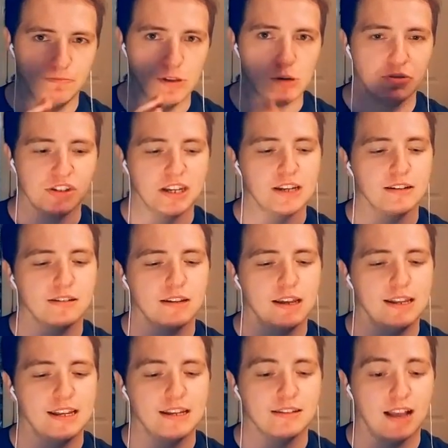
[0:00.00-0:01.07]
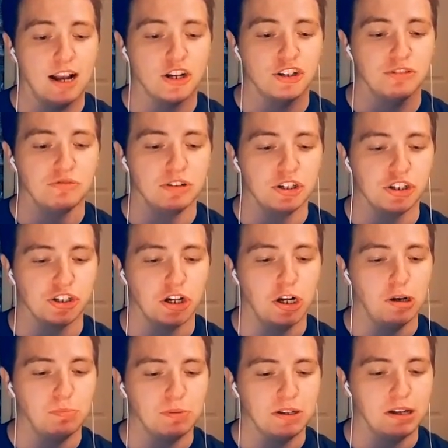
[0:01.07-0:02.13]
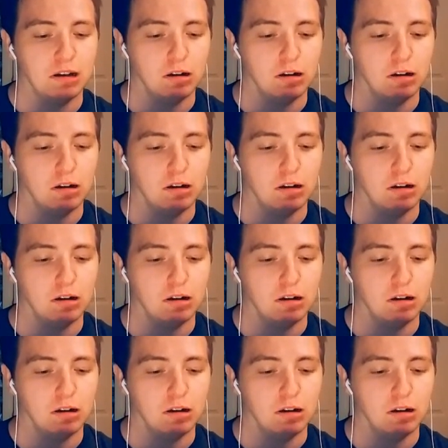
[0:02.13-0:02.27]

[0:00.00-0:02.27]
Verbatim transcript: using it. It is actually really sharp.